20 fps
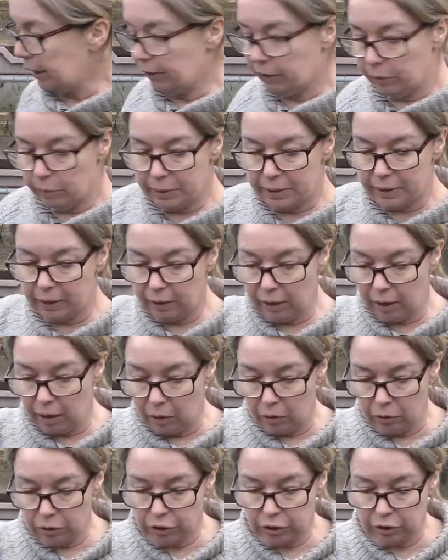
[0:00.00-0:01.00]
there was a
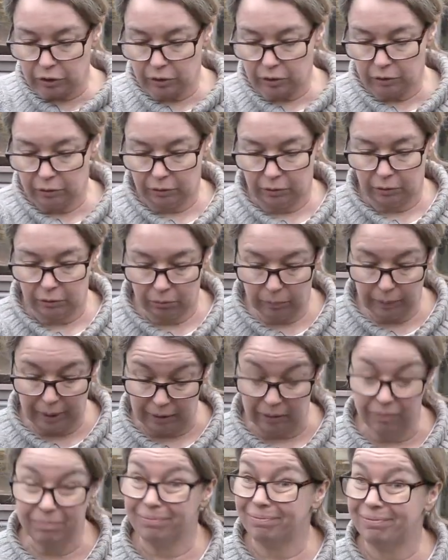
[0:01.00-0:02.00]
lot, well,
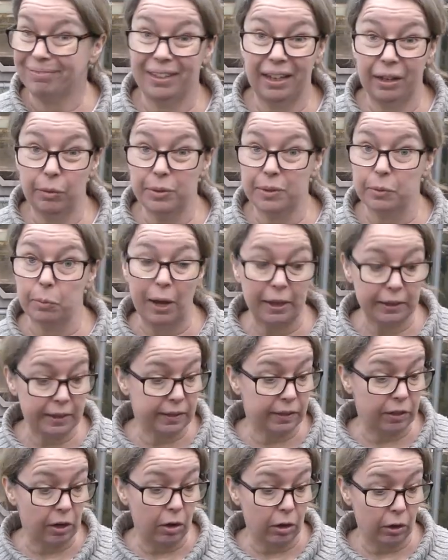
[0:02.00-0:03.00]
it was well
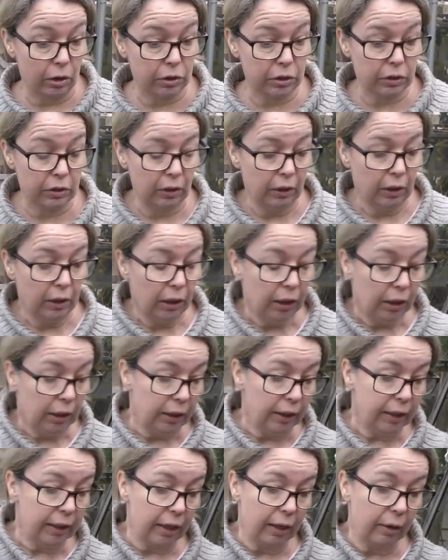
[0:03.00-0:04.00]
stocked.
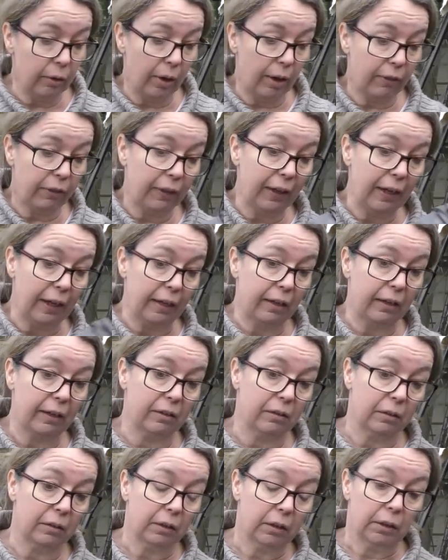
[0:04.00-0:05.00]
You know, I think
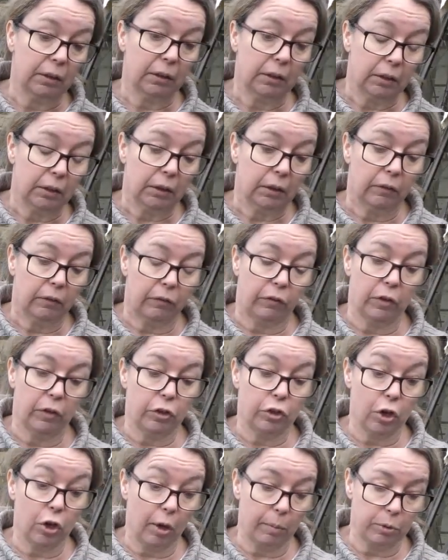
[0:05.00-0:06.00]
the
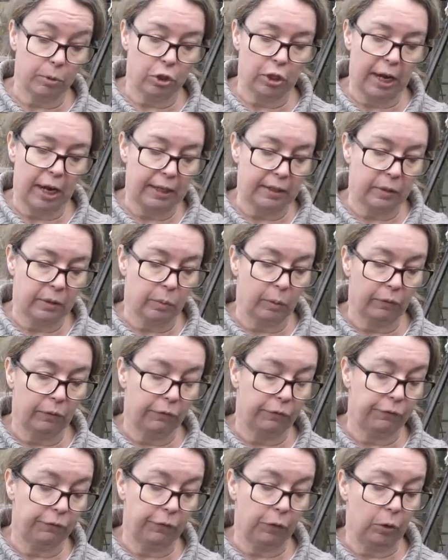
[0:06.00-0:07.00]
top sheds were
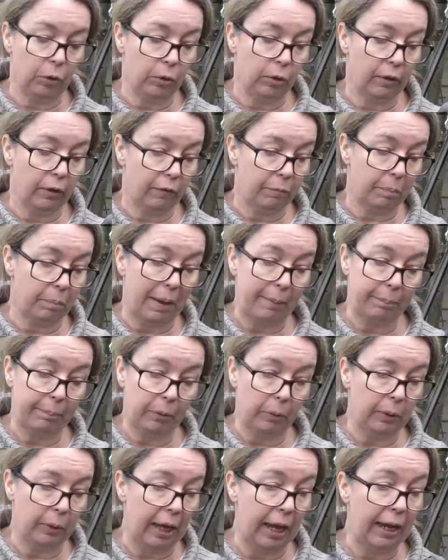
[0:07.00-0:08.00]
full of
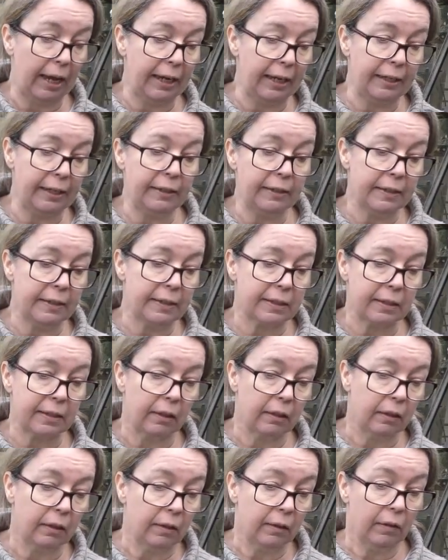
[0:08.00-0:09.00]
bamboo canes.
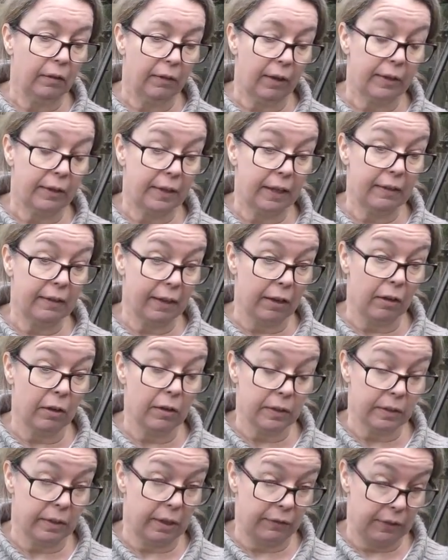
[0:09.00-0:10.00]
I think
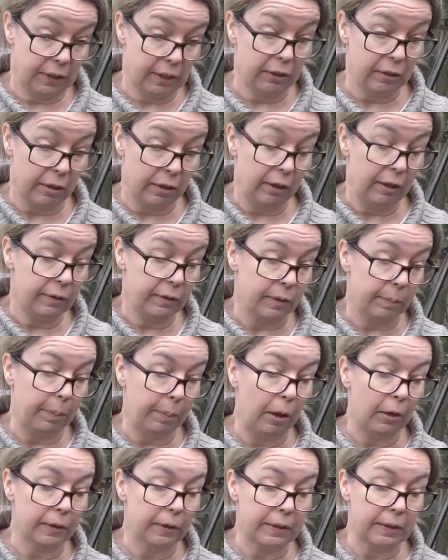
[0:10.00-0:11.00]
they've still got loads of
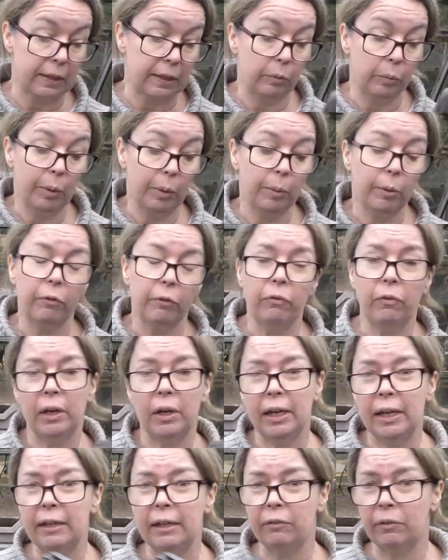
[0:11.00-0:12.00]
pots in. We were
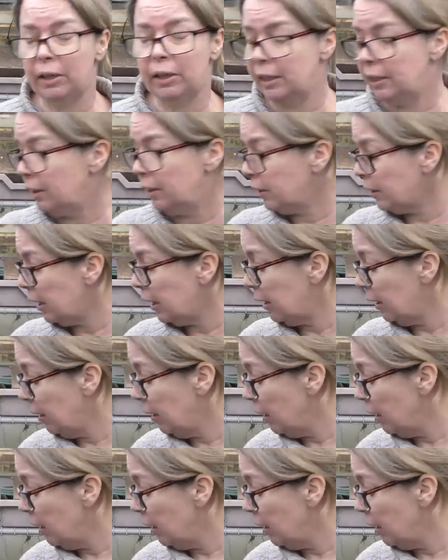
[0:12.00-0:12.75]
really, really lucky.